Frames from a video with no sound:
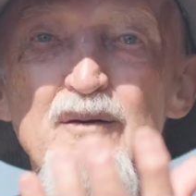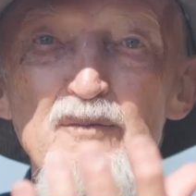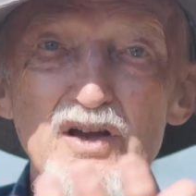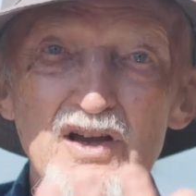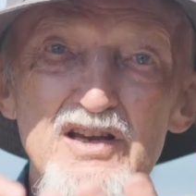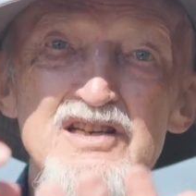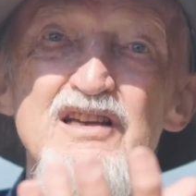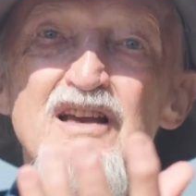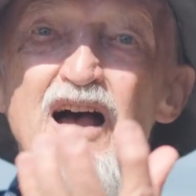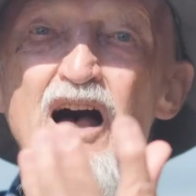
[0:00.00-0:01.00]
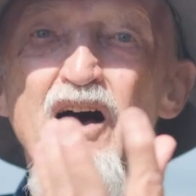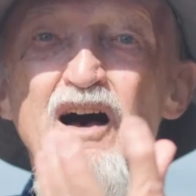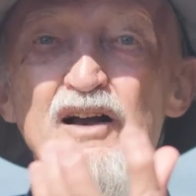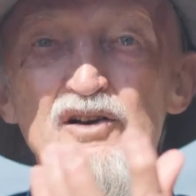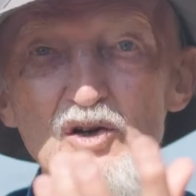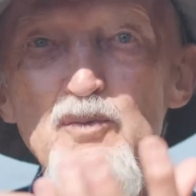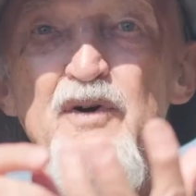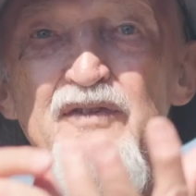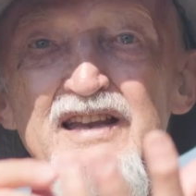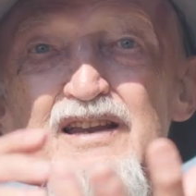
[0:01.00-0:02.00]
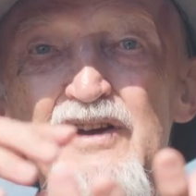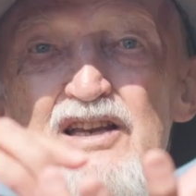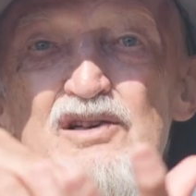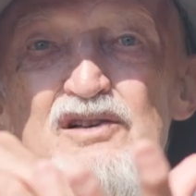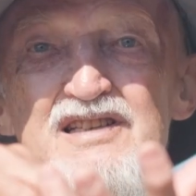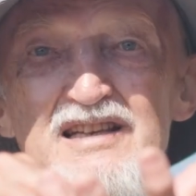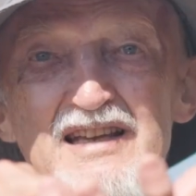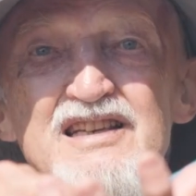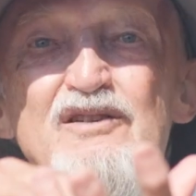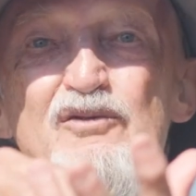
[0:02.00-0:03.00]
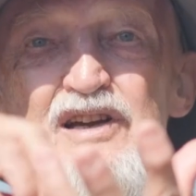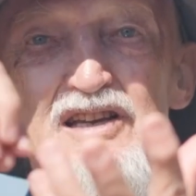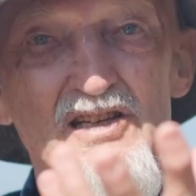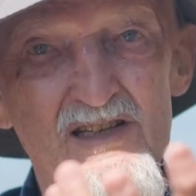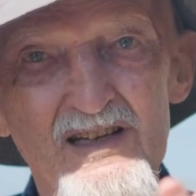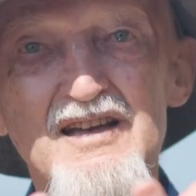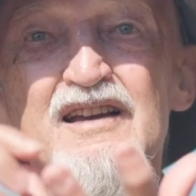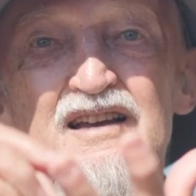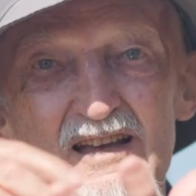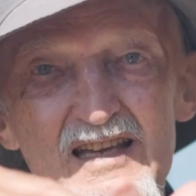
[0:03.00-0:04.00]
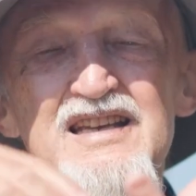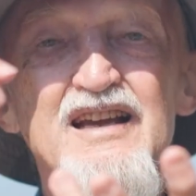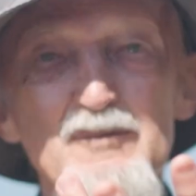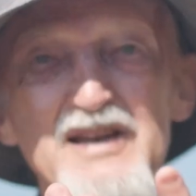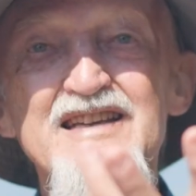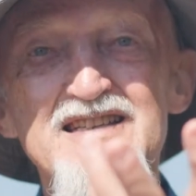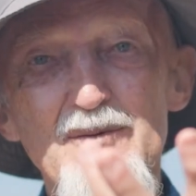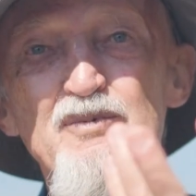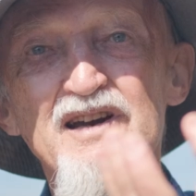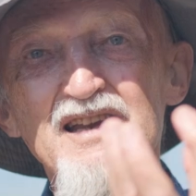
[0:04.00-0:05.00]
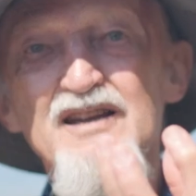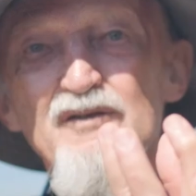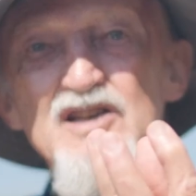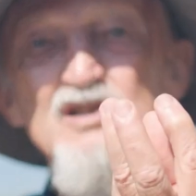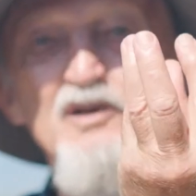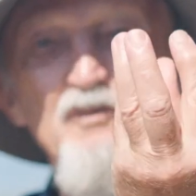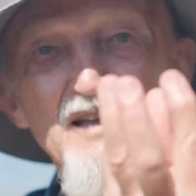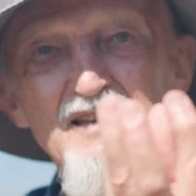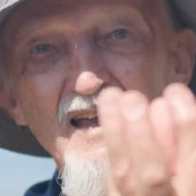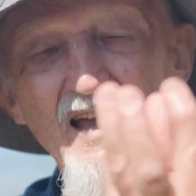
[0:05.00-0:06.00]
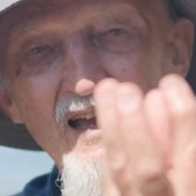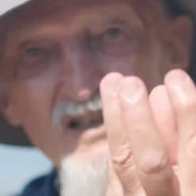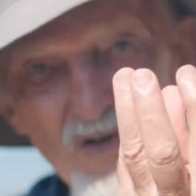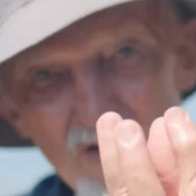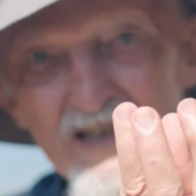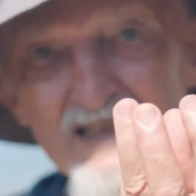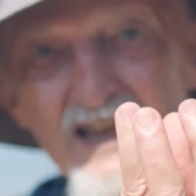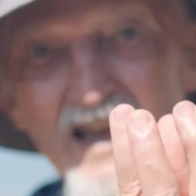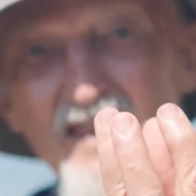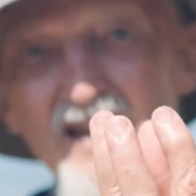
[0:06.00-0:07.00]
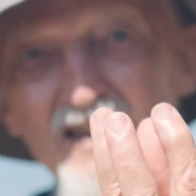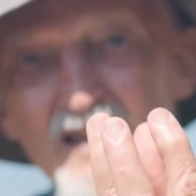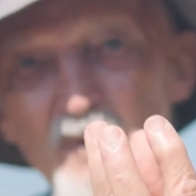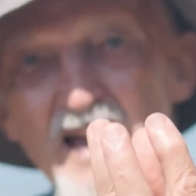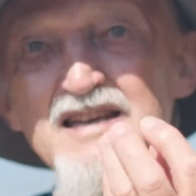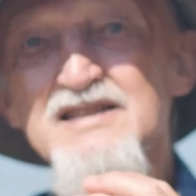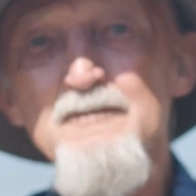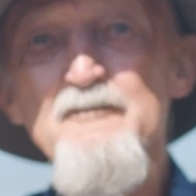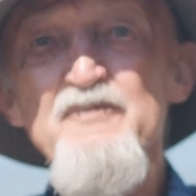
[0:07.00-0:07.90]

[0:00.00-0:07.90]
emerge a, a group of individuals, each of which is a complete separate individual, but they join together at the base.